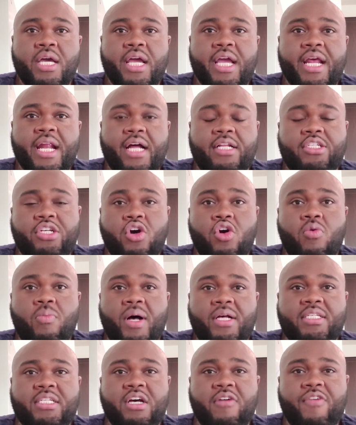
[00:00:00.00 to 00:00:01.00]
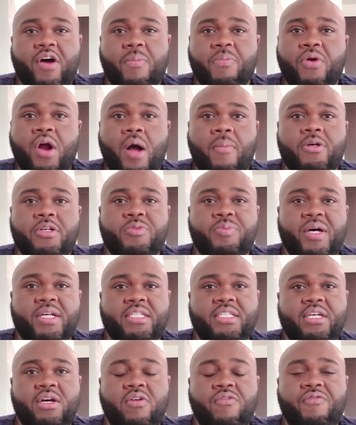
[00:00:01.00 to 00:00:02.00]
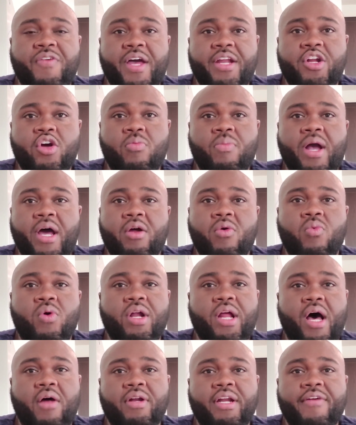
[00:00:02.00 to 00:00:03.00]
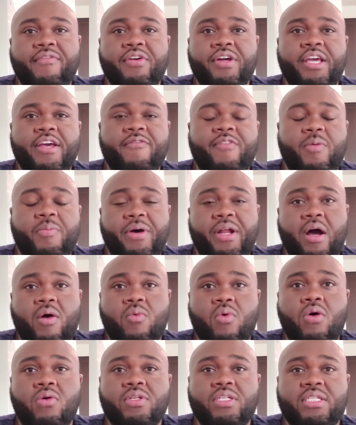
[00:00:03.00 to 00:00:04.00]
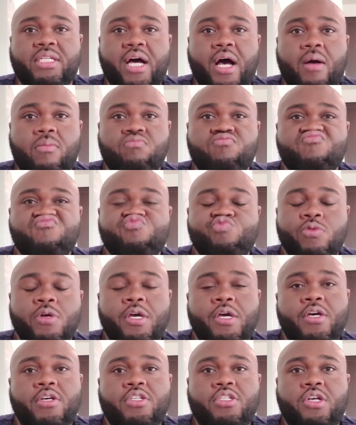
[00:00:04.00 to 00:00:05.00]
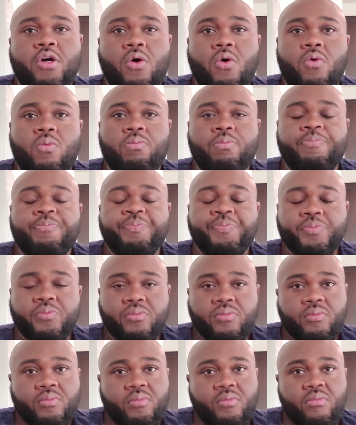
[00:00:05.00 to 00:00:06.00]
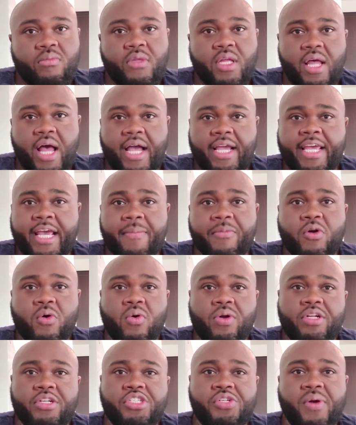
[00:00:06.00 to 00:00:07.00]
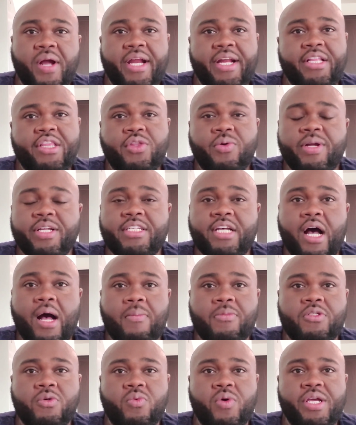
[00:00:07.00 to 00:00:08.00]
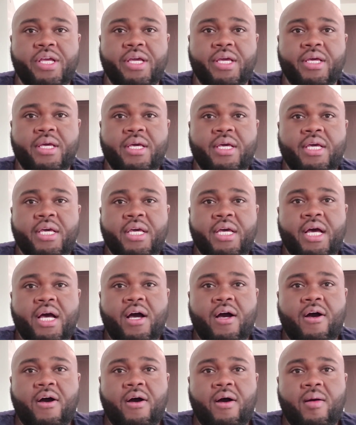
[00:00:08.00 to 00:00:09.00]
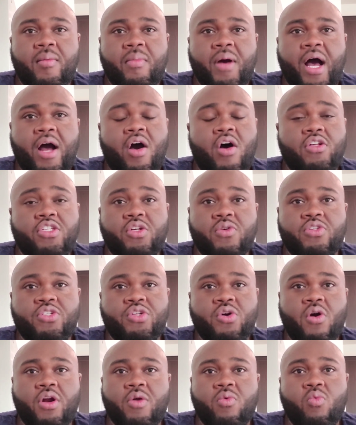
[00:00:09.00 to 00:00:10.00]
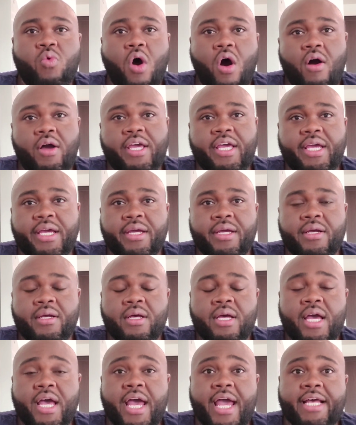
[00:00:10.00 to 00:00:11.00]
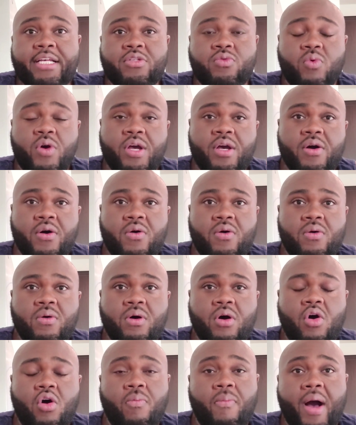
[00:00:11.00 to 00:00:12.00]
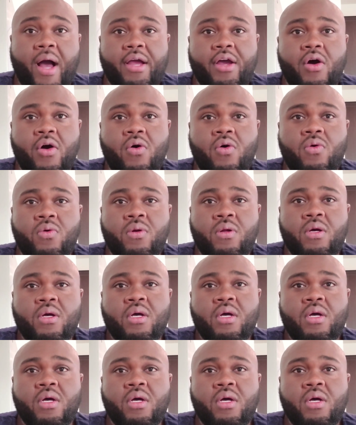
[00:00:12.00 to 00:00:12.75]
And I told myself, I promised myself that no matter what, I'll never give up and I won't stop. So I kept going to training 3 times a week. I also started walking as well on my own,